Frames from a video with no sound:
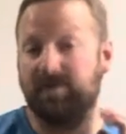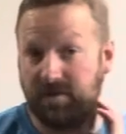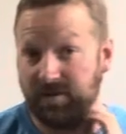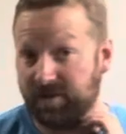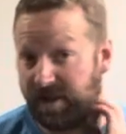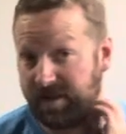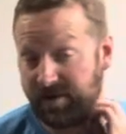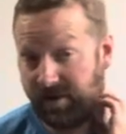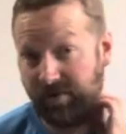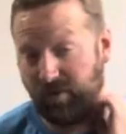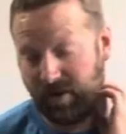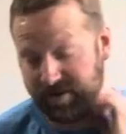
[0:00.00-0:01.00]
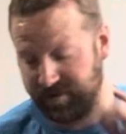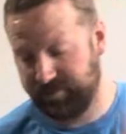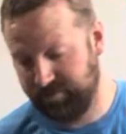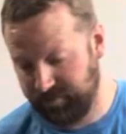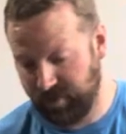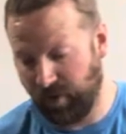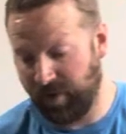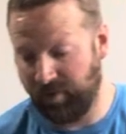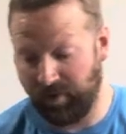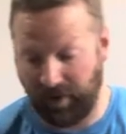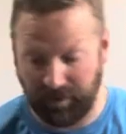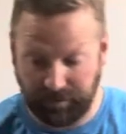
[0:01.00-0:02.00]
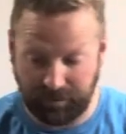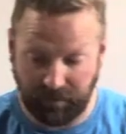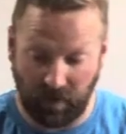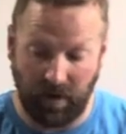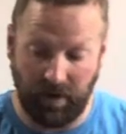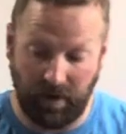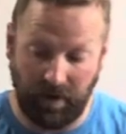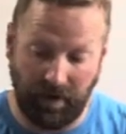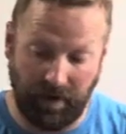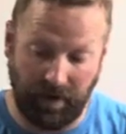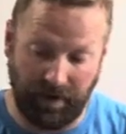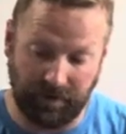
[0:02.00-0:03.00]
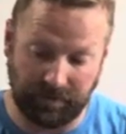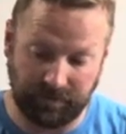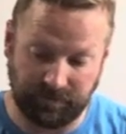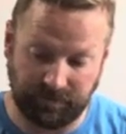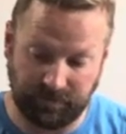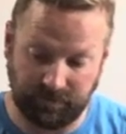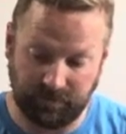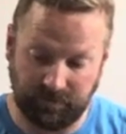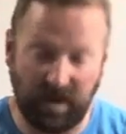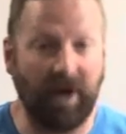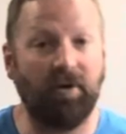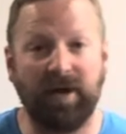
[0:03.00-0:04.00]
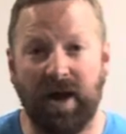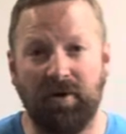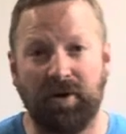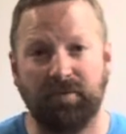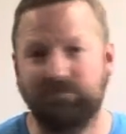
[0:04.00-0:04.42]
She has a great voice. Don't get me wrong. I don't count her.